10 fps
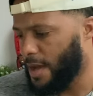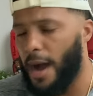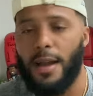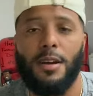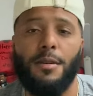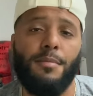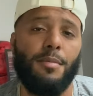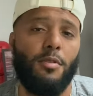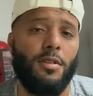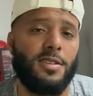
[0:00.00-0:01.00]
I couldn't be
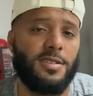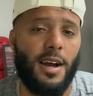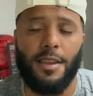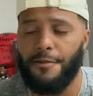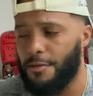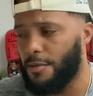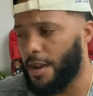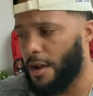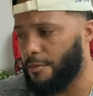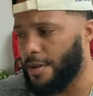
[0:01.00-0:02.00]
more excited for what
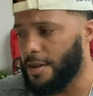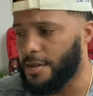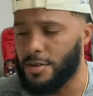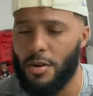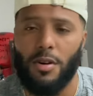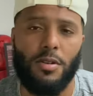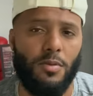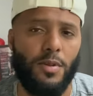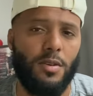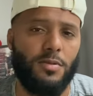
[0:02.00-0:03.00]
I read in this article.
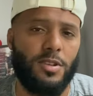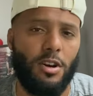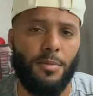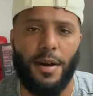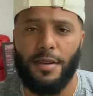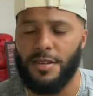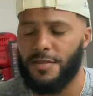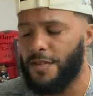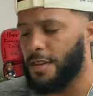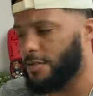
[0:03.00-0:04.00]
We're going to talk about in this
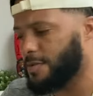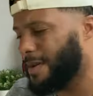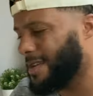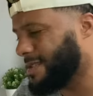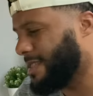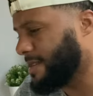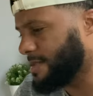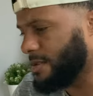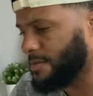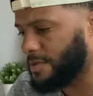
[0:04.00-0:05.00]
video. Smash the like,
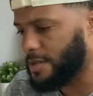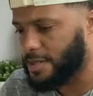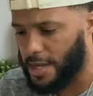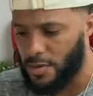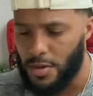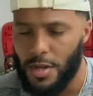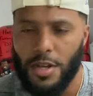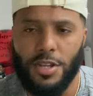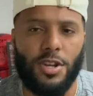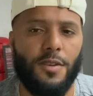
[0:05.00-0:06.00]
sub to the channel,
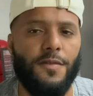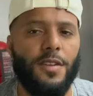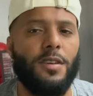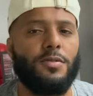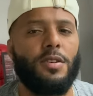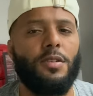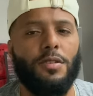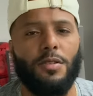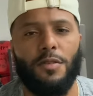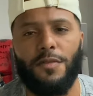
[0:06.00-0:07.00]
share the video, turn on your
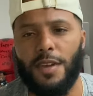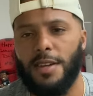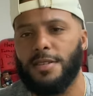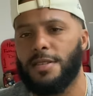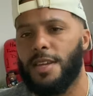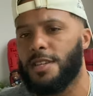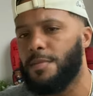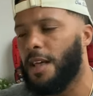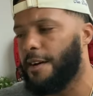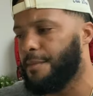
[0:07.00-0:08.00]
notifications. Catch me
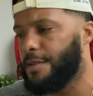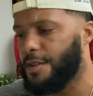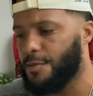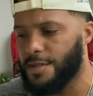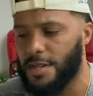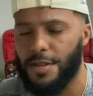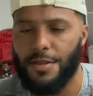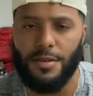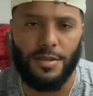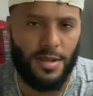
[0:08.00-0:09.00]
live Monday, Wednesday, and
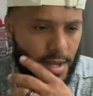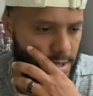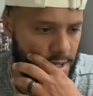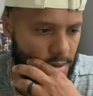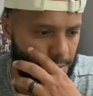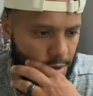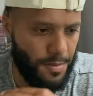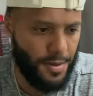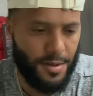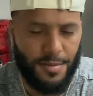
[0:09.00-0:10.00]
Thursday night at 7.30
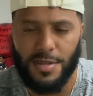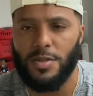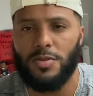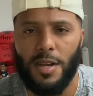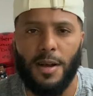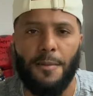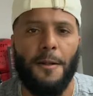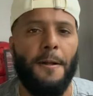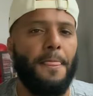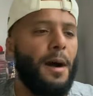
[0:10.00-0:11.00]
p.m. Central Time.
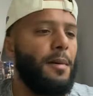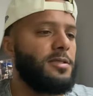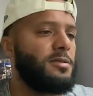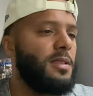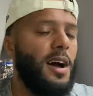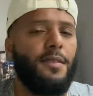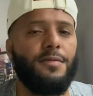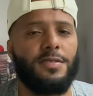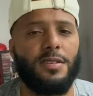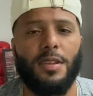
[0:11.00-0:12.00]
I'm also live every
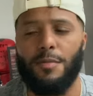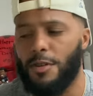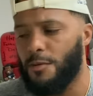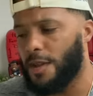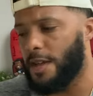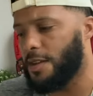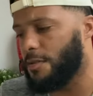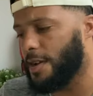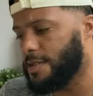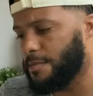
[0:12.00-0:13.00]
Sunday morning with
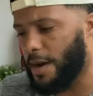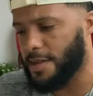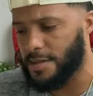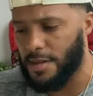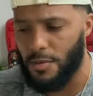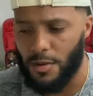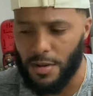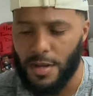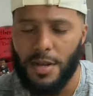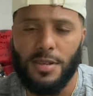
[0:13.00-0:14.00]
KQKC Boxing Network.
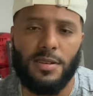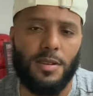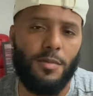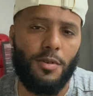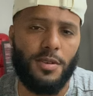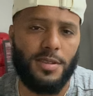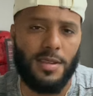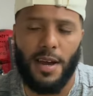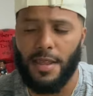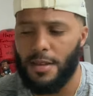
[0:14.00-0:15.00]
Sunday mornings at
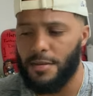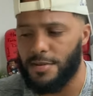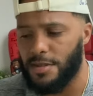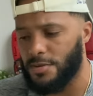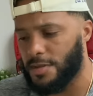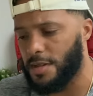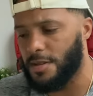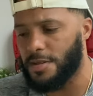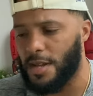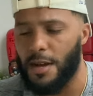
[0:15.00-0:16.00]
9 a.m. Central
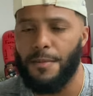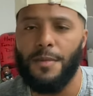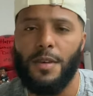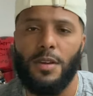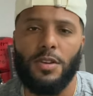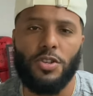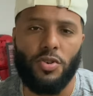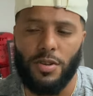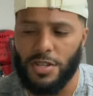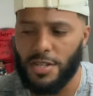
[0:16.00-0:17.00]
Standard Time.
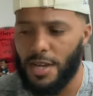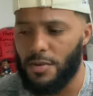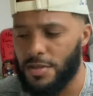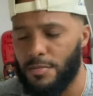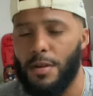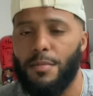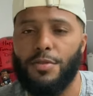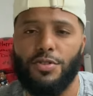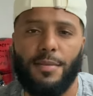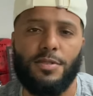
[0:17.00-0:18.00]
Join the channel as a member.
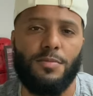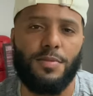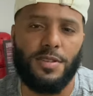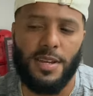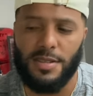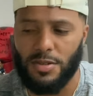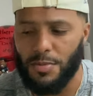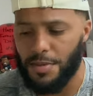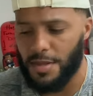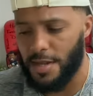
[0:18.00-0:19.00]
Drop super chats and
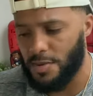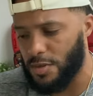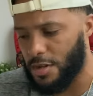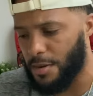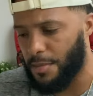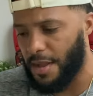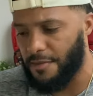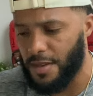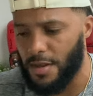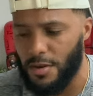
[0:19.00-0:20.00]
super thanks when you come by the
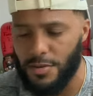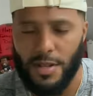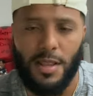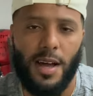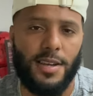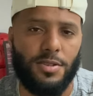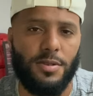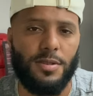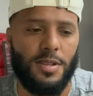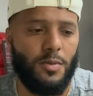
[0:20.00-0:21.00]
videos and the live
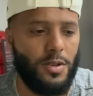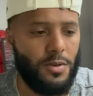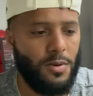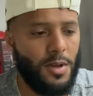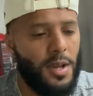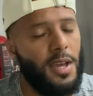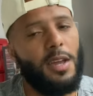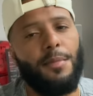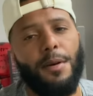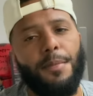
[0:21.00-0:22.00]
streams that we do. And
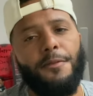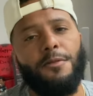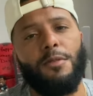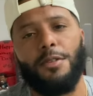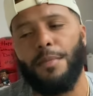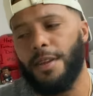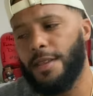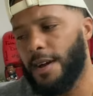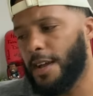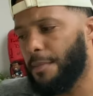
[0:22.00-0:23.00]
hit me up if you want to debate.
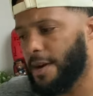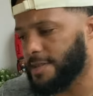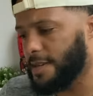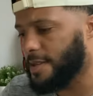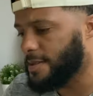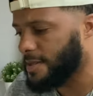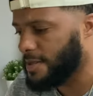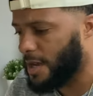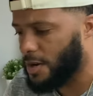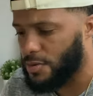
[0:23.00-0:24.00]
Knockoutboxing86
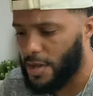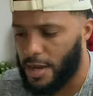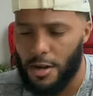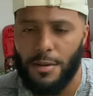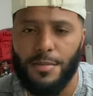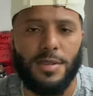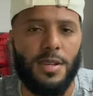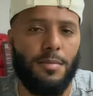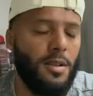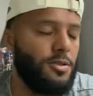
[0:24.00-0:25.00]
yahoo.com is the
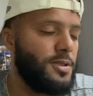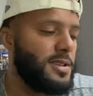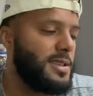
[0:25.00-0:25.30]
email address.